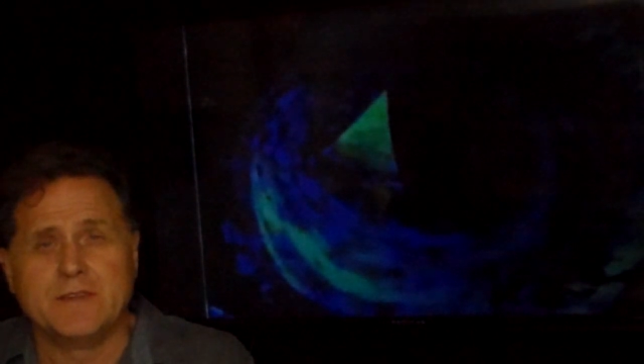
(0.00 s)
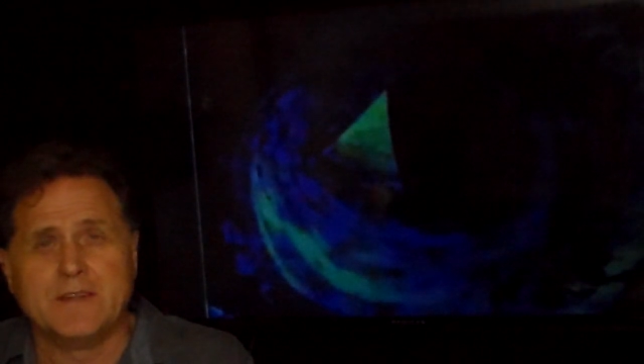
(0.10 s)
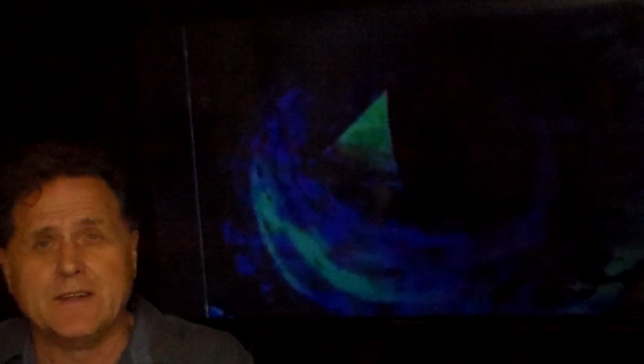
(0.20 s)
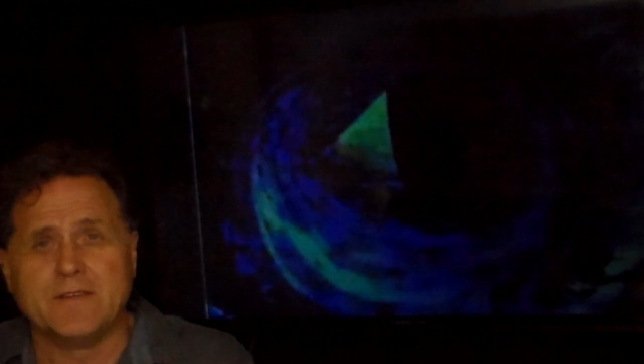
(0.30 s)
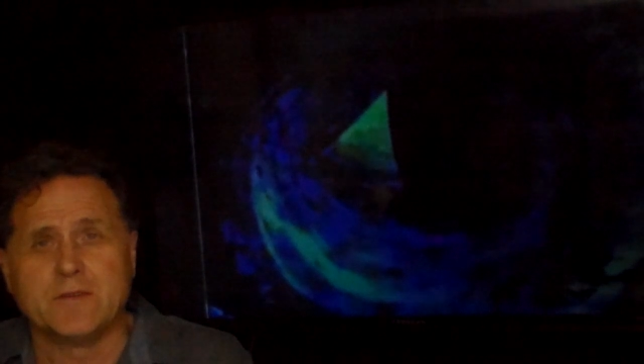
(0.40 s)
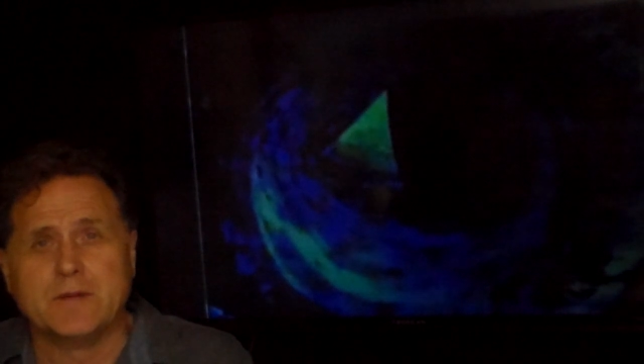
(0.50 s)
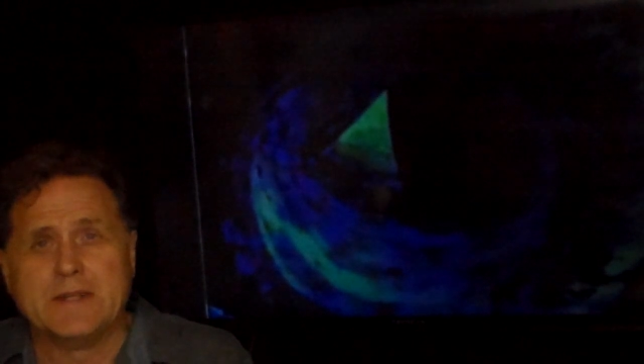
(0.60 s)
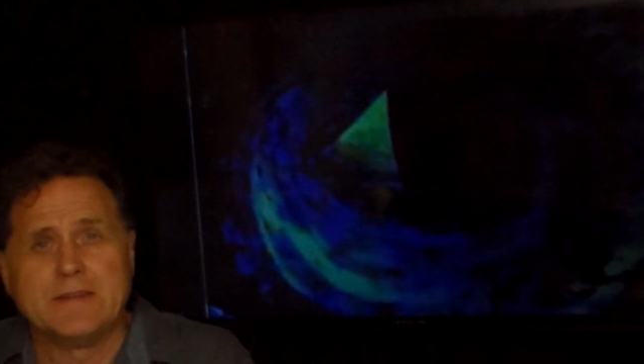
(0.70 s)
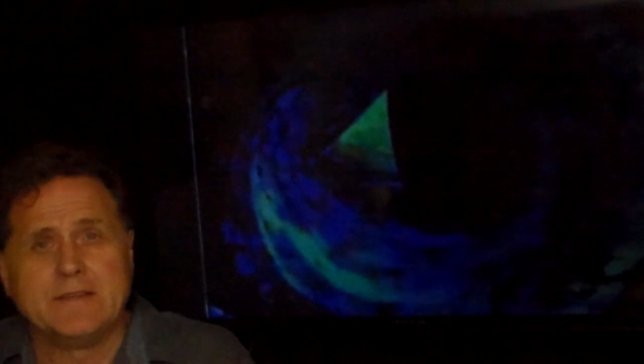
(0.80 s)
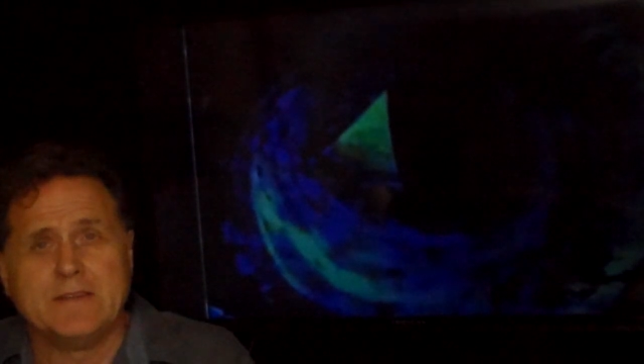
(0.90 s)
You get into
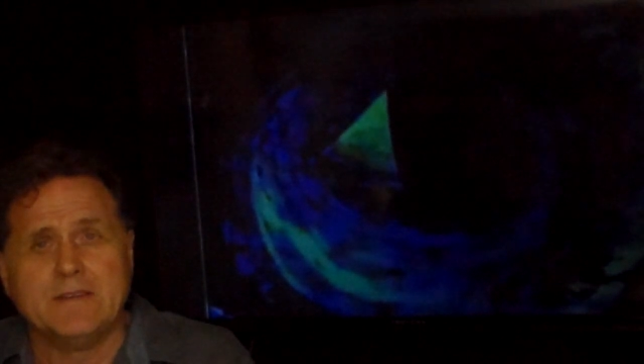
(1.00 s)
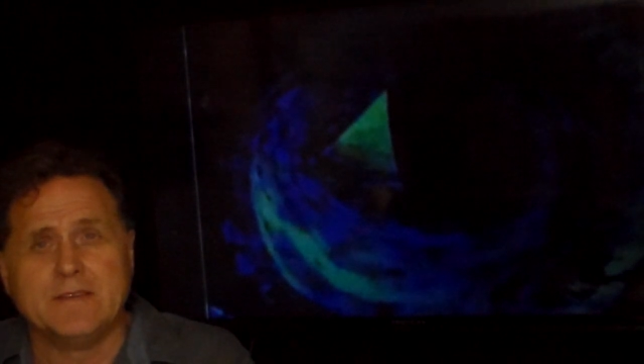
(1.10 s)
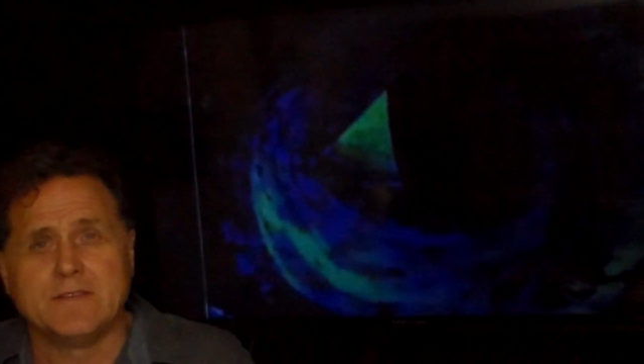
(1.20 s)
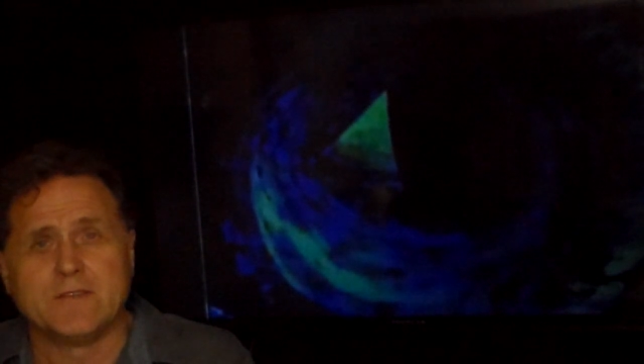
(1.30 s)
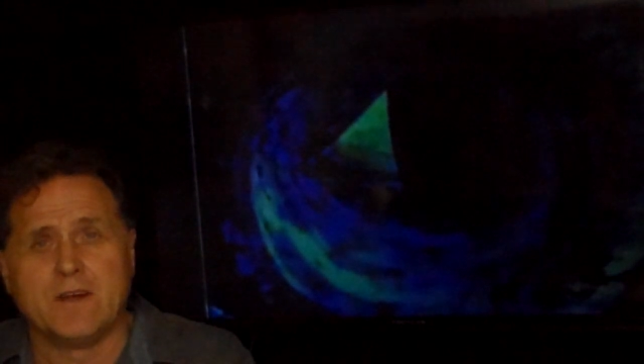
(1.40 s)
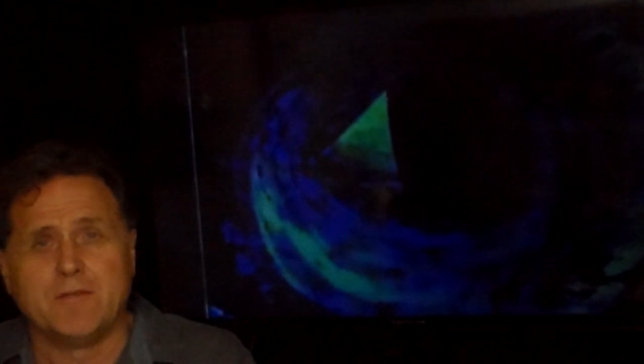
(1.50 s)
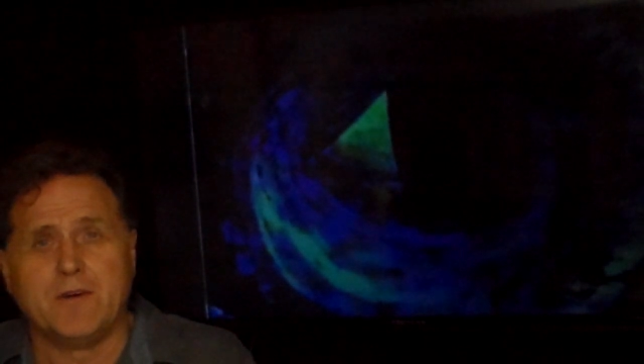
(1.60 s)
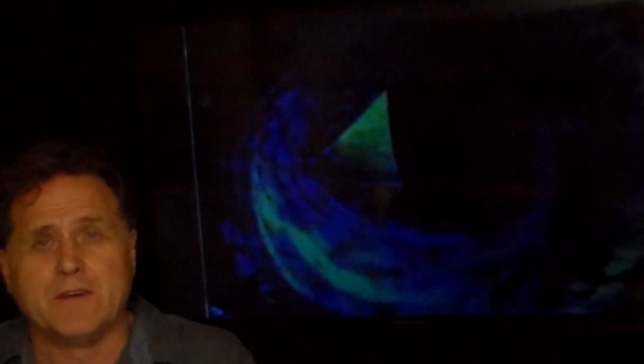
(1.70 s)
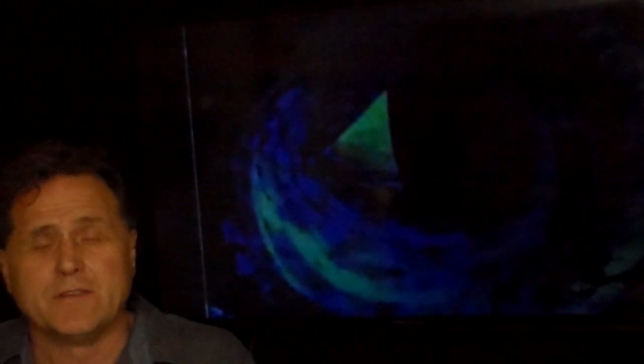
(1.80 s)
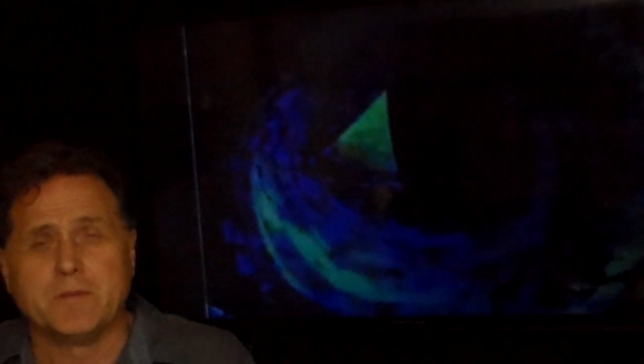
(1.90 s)
it, it just all
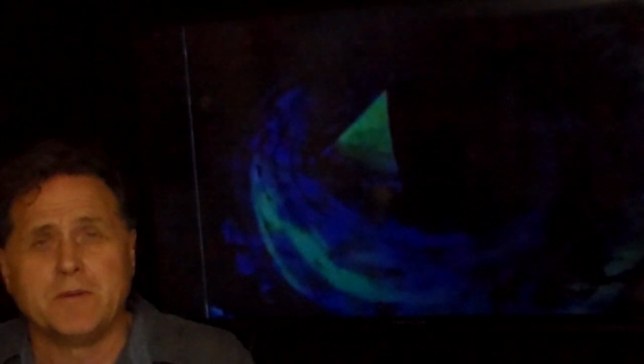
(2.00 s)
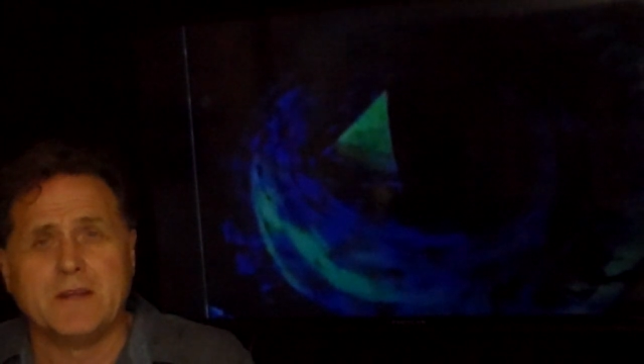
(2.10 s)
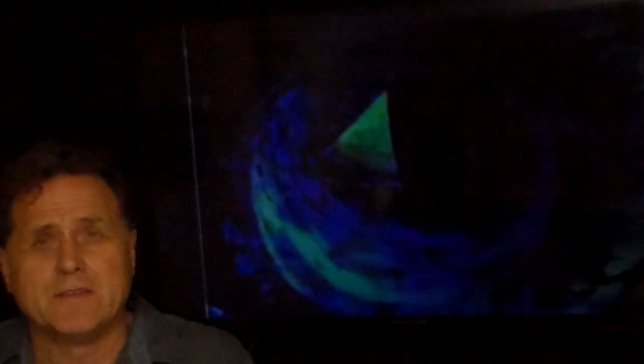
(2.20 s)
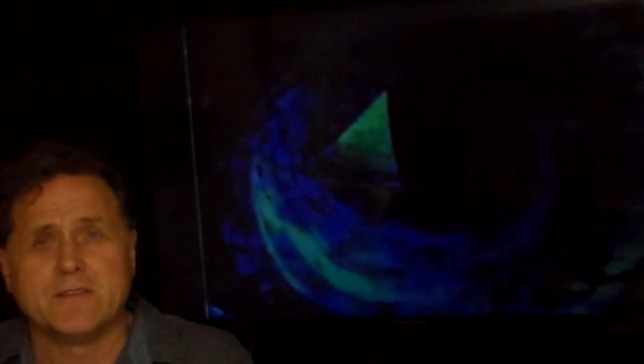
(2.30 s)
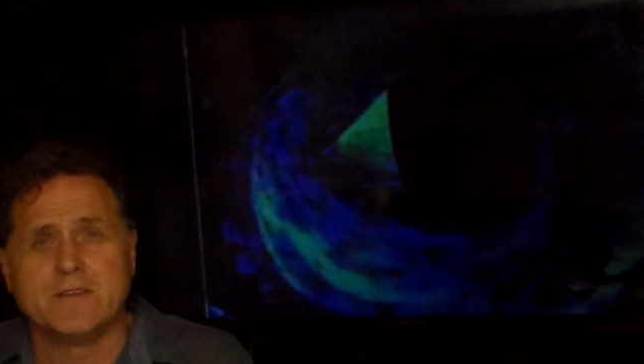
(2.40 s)
falls into place.